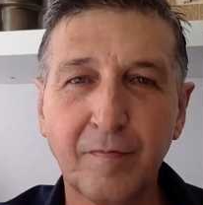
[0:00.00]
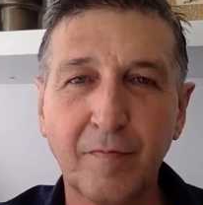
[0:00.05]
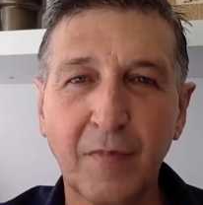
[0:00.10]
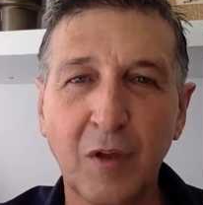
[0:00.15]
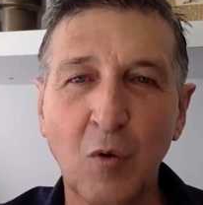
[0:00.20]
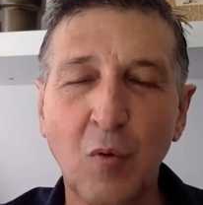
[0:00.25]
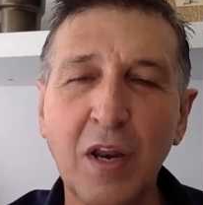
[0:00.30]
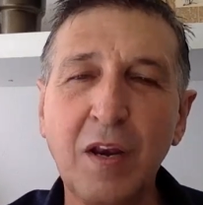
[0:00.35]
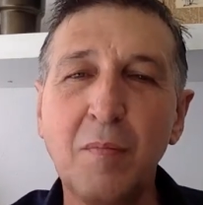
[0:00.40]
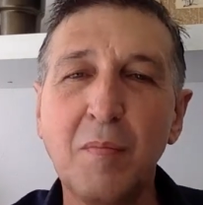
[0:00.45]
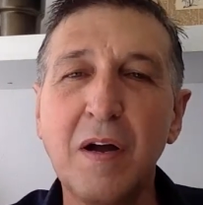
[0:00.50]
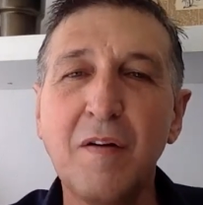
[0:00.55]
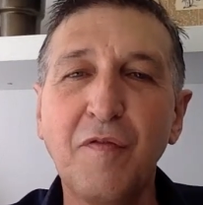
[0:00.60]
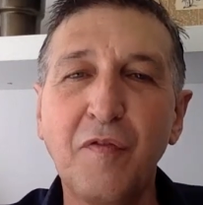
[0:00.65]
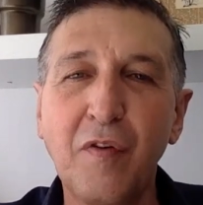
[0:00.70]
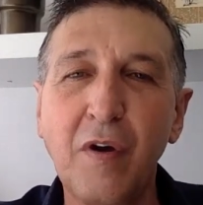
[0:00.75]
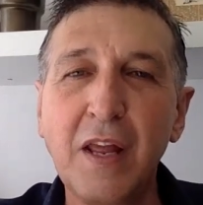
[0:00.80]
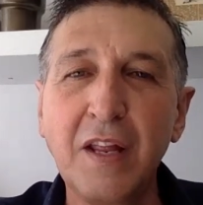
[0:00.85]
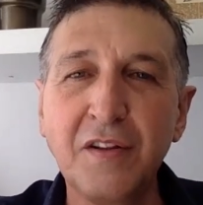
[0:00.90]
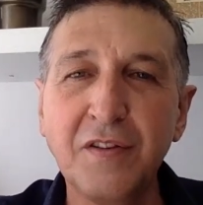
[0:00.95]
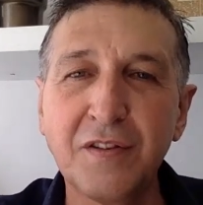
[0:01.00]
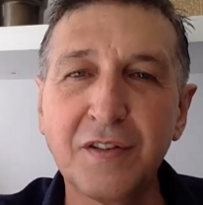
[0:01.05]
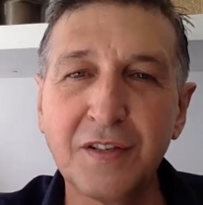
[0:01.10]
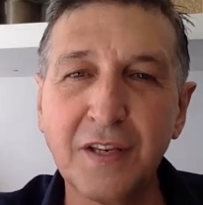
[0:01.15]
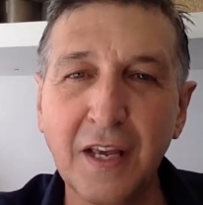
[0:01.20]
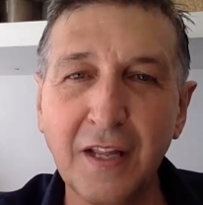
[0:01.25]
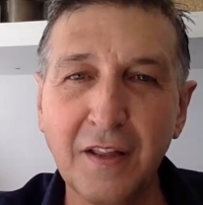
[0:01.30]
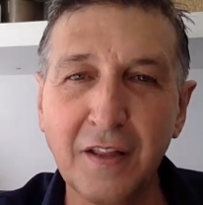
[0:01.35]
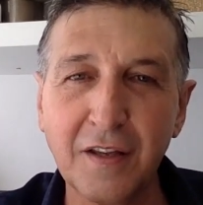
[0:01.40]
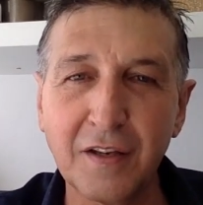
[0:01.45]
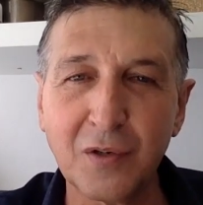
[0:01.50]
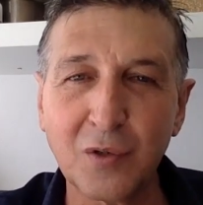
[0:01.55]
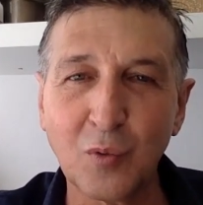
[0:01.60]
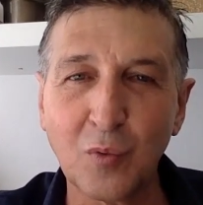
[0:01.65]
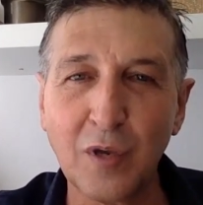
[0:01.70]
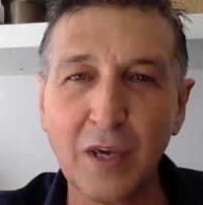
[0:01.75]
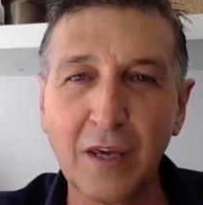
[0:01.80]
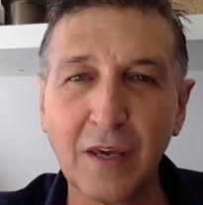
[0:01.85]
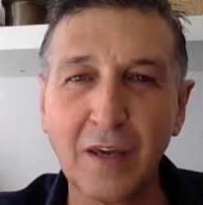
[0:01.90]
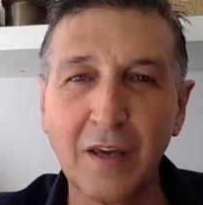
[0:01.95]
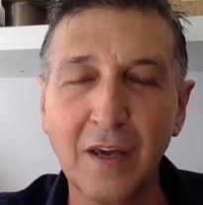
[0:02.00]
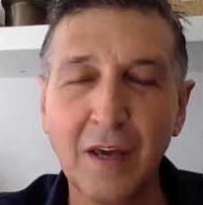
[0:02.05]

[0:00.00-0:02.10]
One of my friends said this week,